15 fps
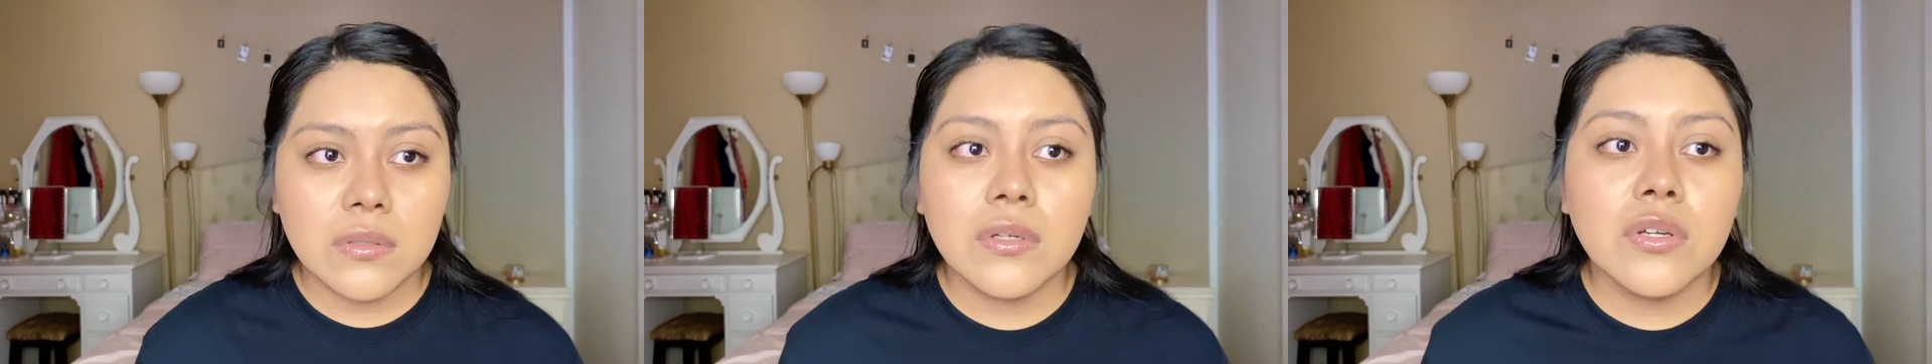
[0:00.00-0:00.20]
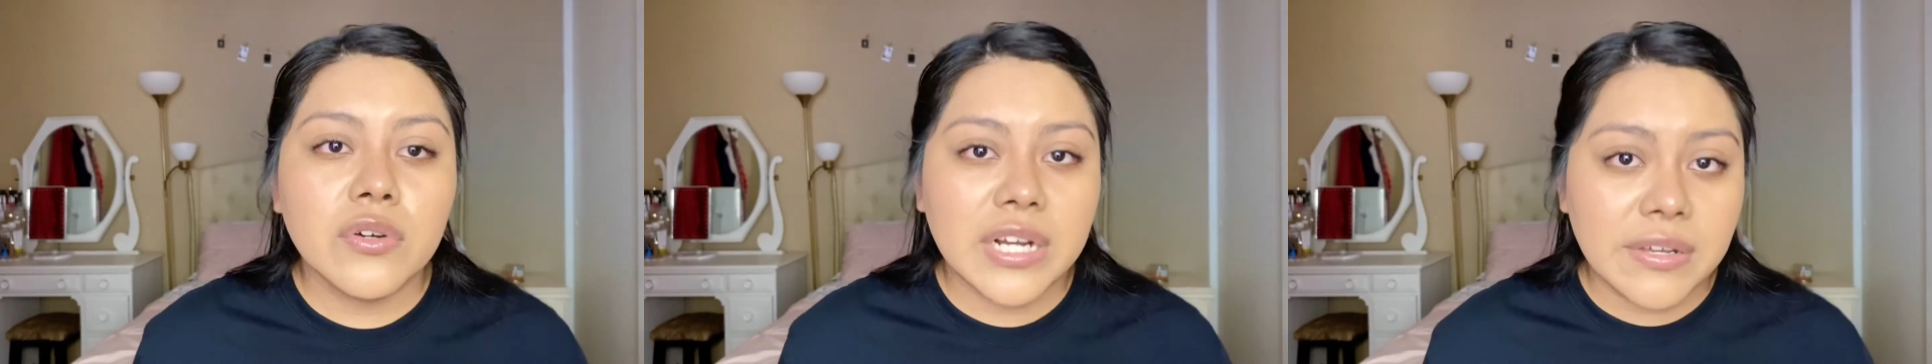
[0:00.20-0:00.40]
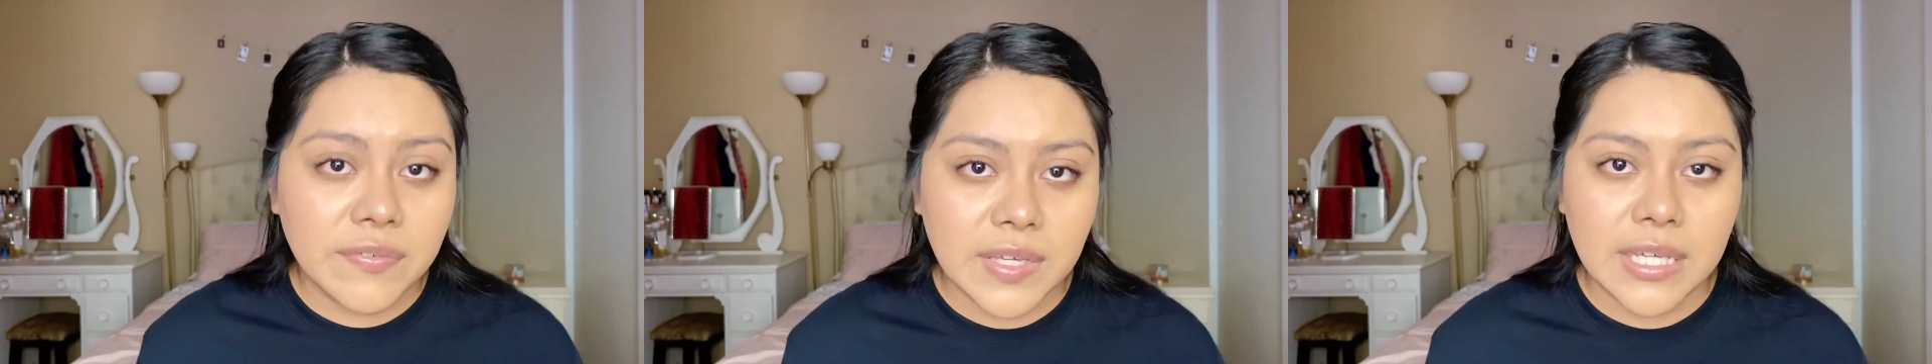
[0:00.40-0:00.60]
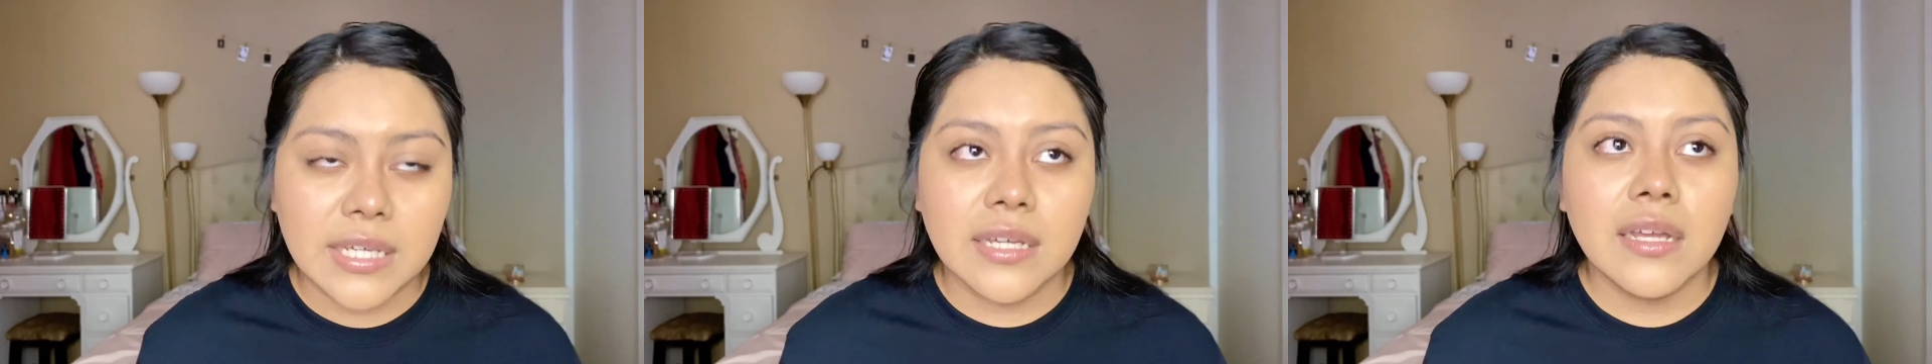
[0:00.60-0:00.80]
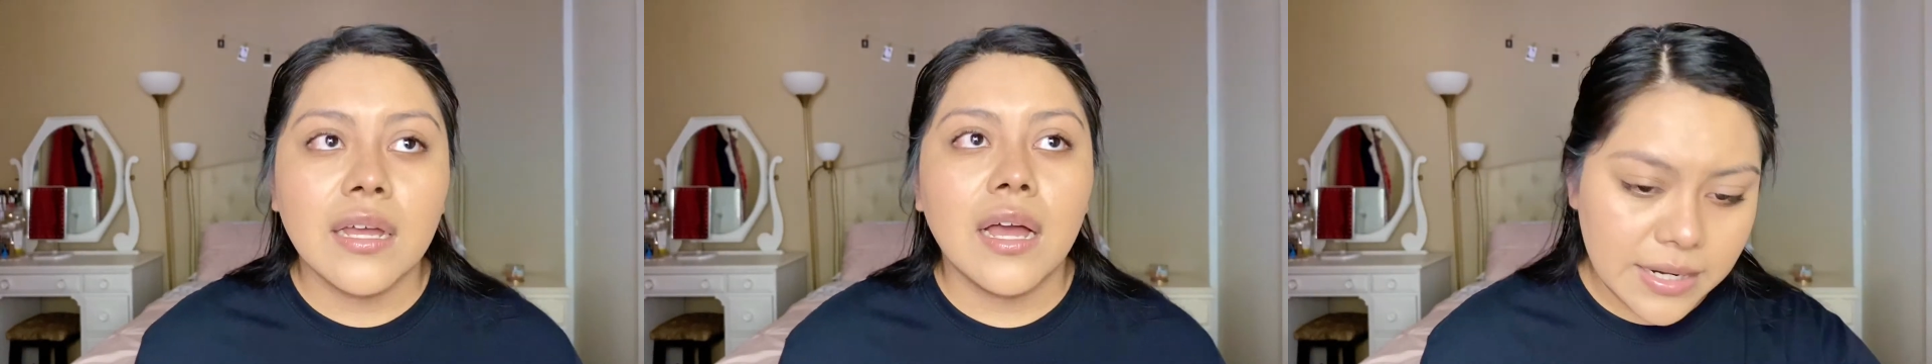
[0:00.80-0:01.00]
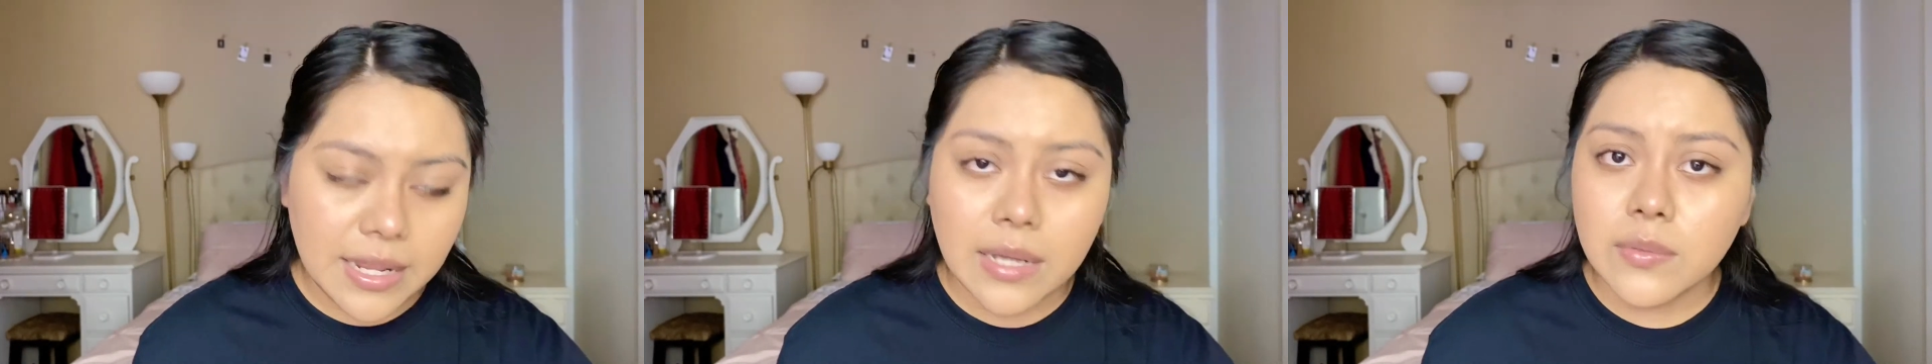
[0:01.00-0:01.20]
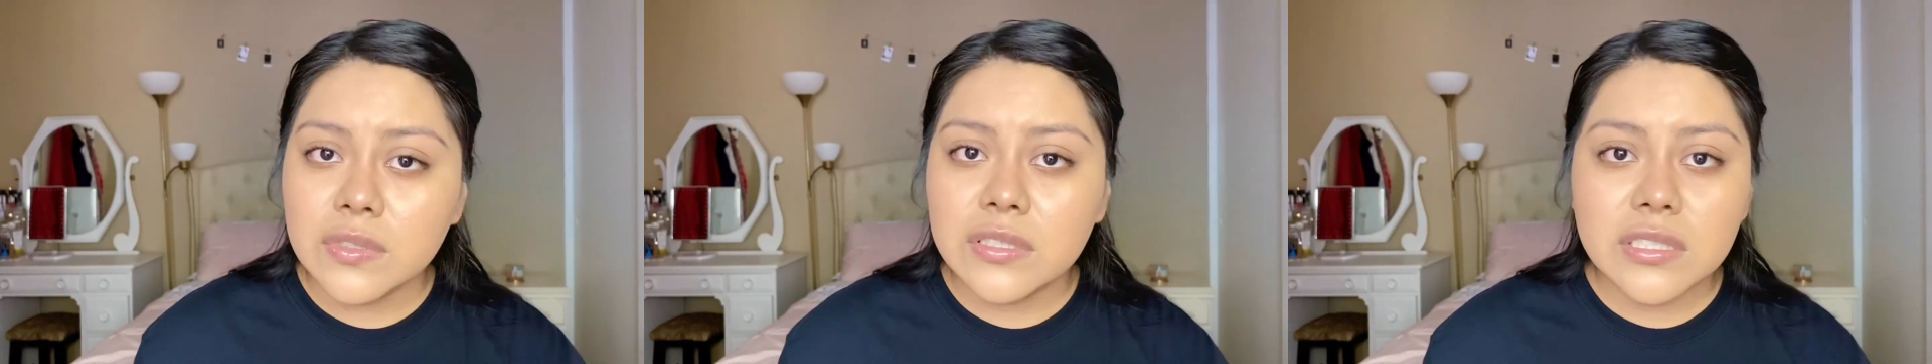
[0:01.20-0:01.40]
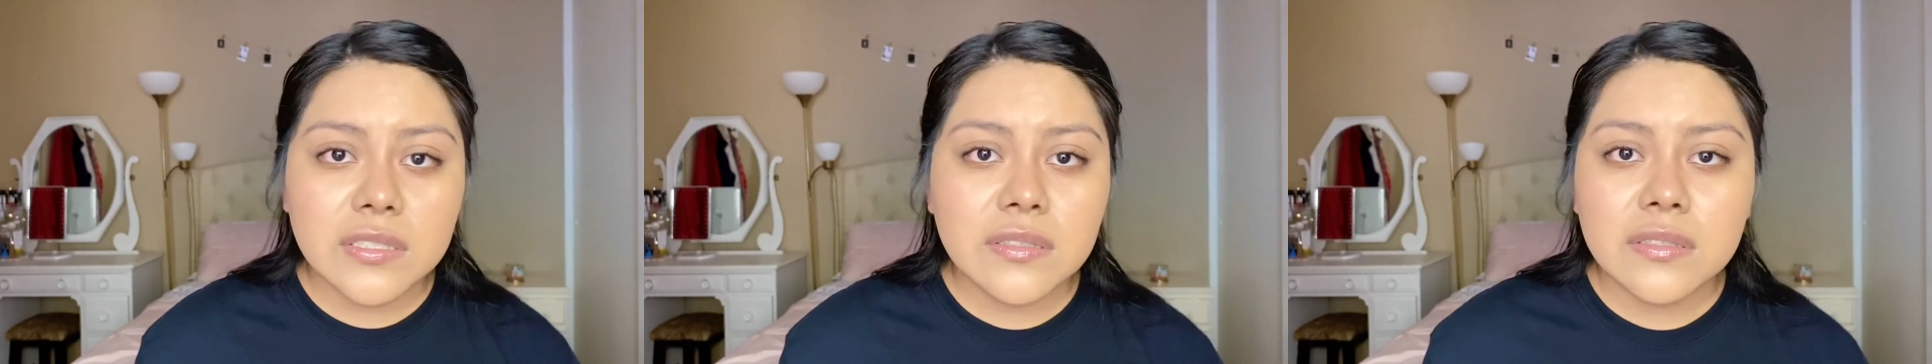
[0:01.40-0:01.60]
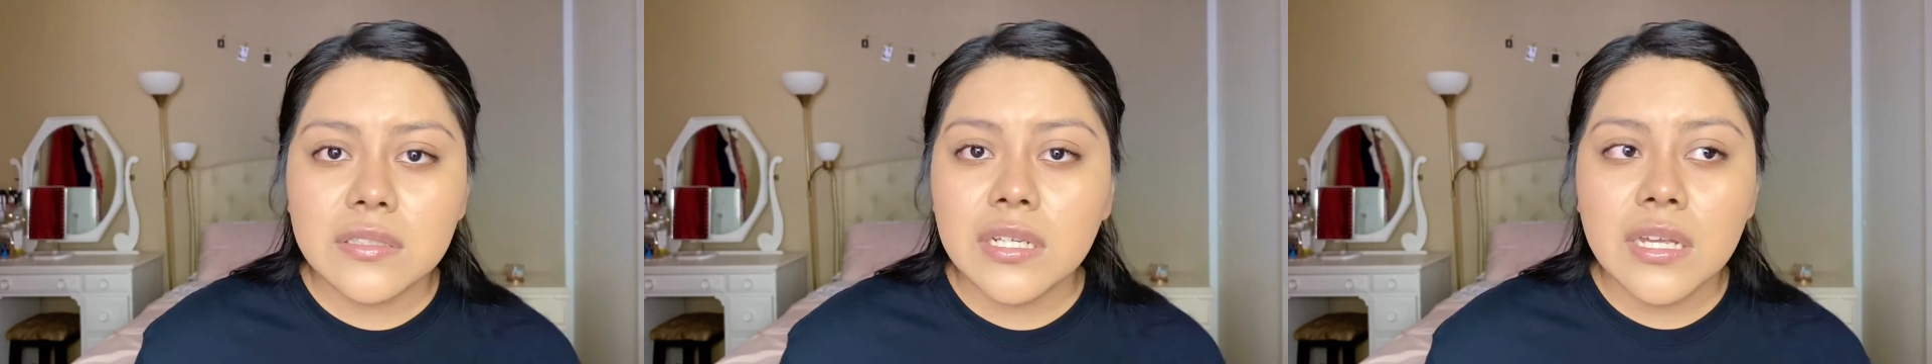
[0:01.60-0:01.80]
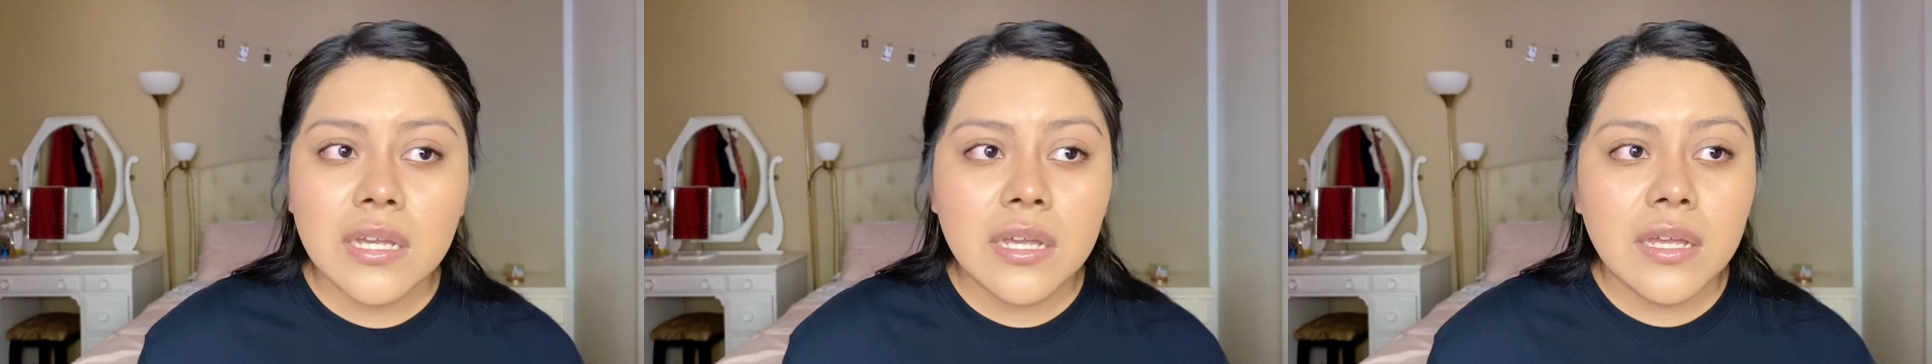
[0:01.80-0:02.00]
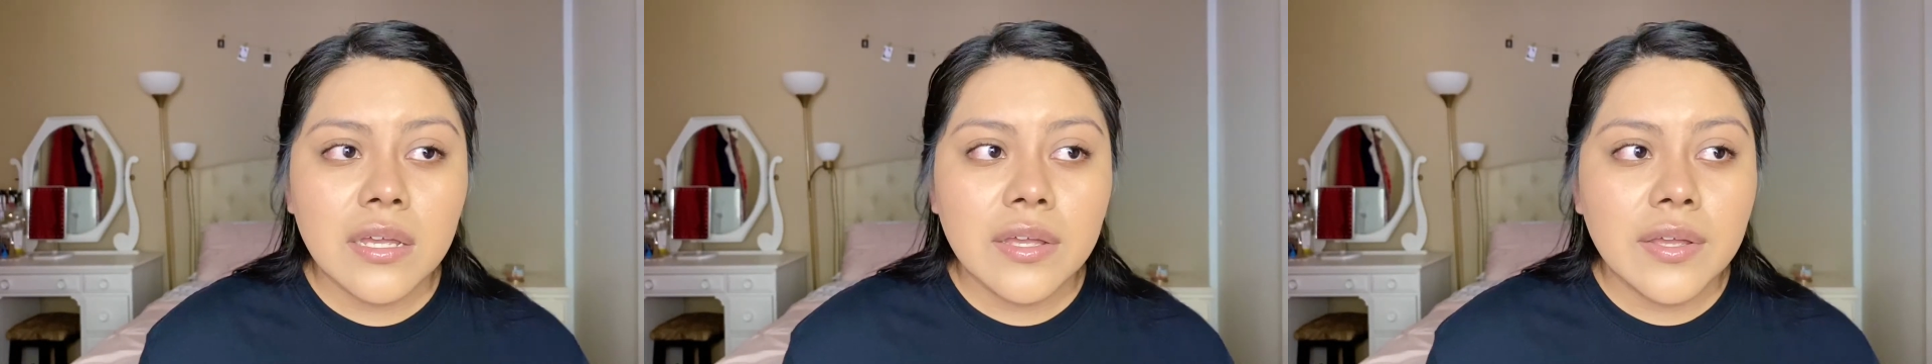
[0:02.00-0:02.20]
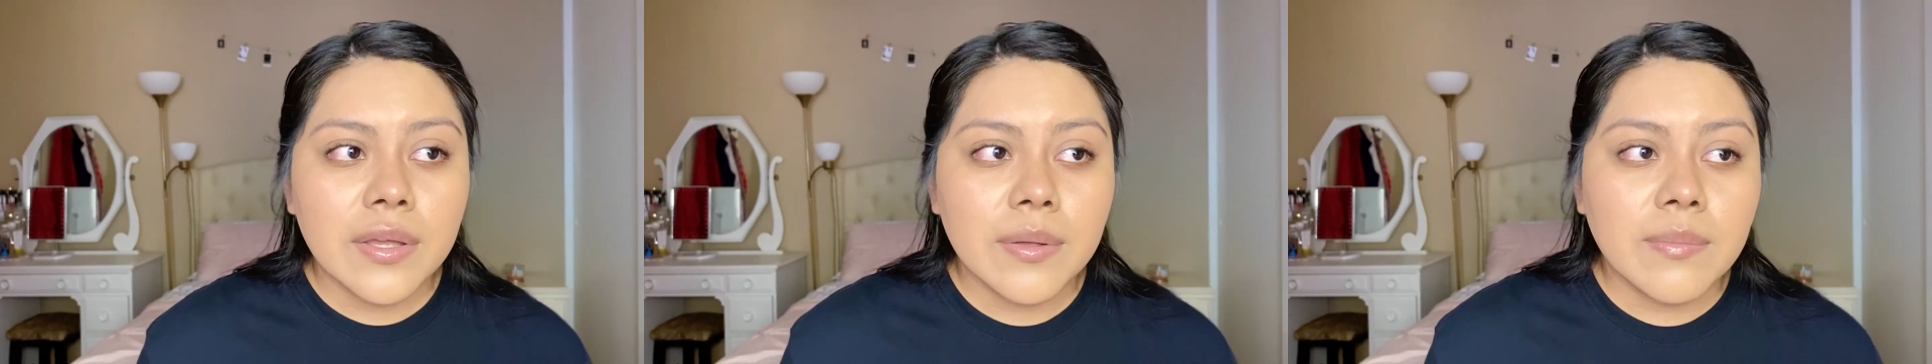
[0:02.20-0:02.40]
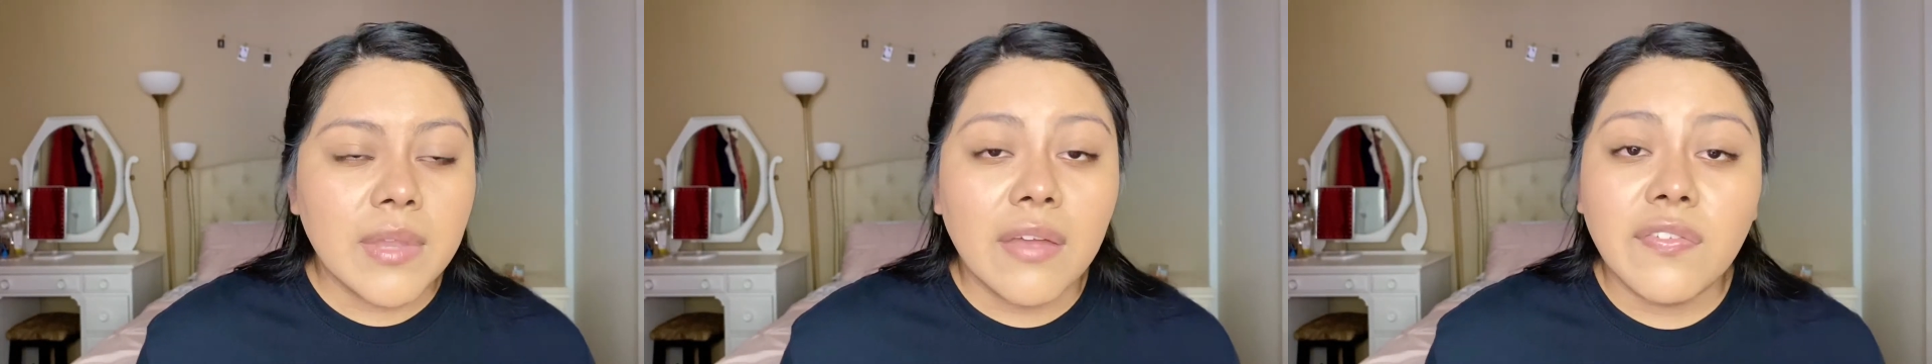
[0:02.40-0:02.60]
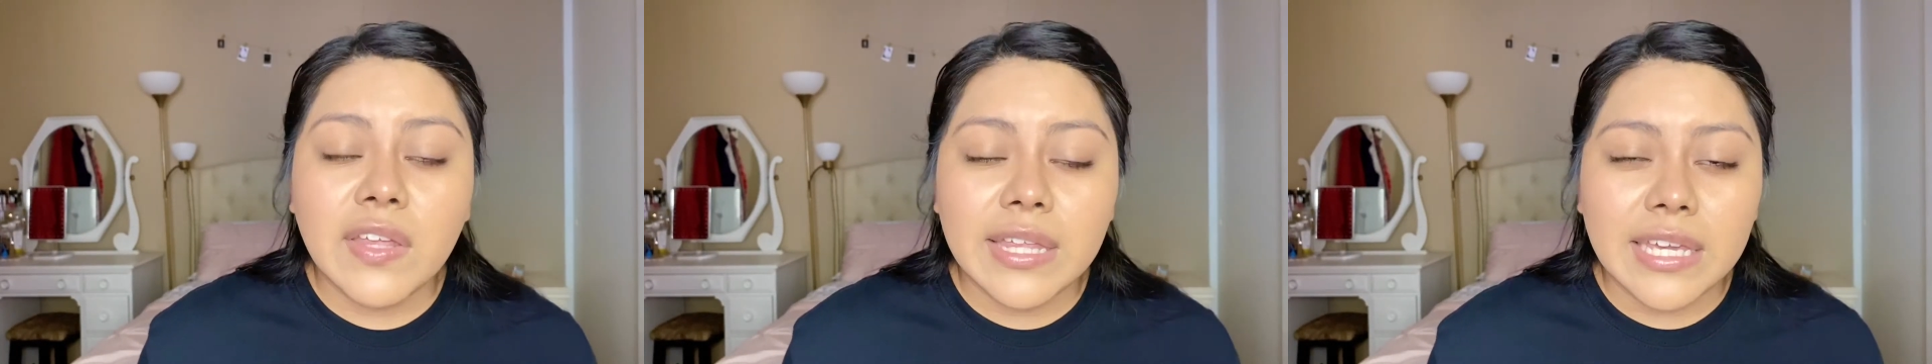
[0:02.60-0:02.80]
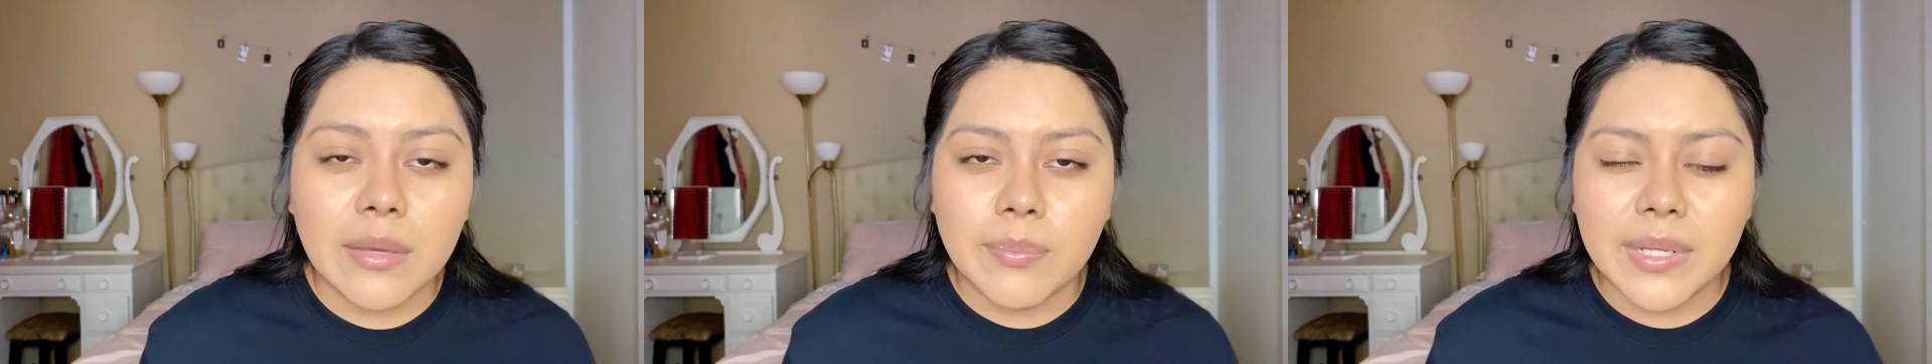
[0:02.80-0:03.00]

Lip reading: grieving and I was just not feeling it.